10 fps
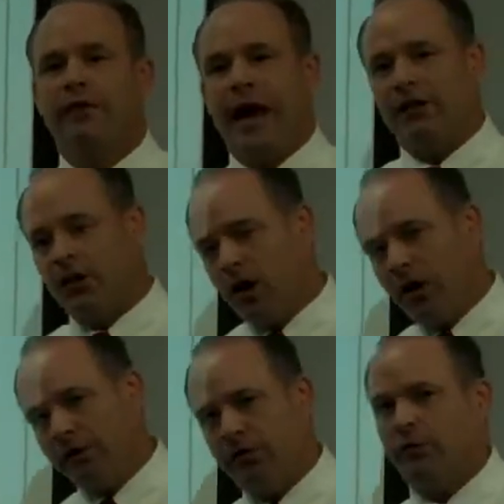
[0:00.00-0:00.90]
of that
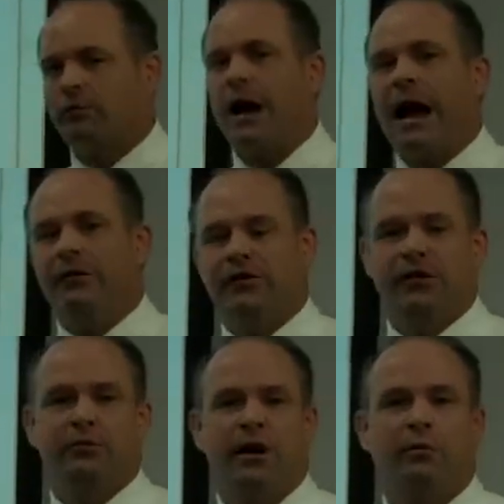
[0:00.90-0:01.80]
loss arrives
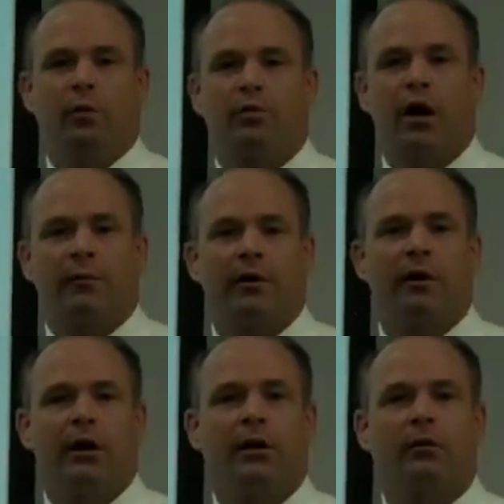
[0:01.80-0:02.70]
in the rateable
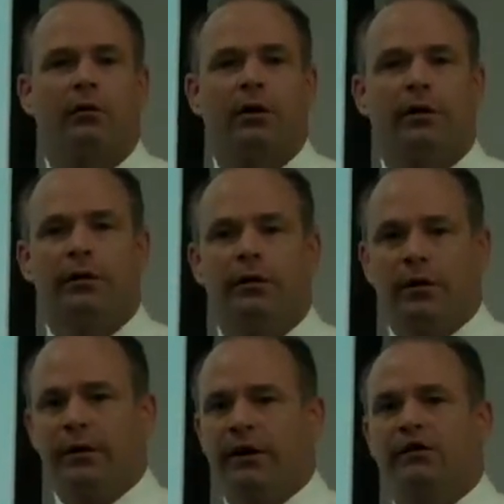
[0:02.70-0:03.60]
primary, or in
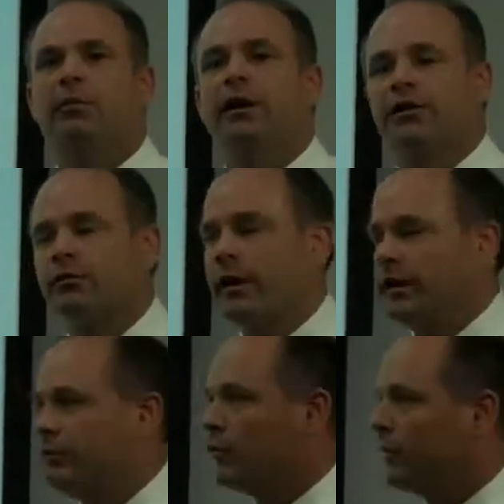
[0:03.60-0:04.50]
the experience
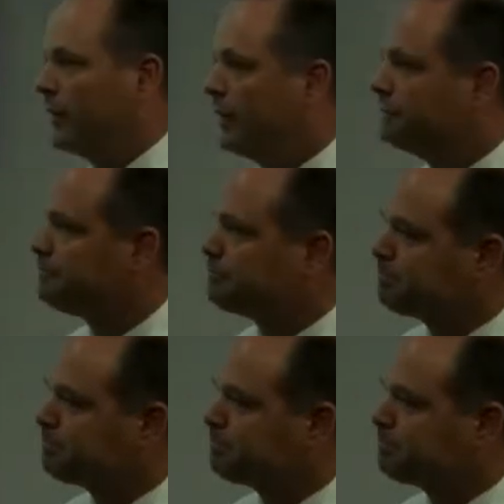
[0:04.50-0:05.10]
rating formula.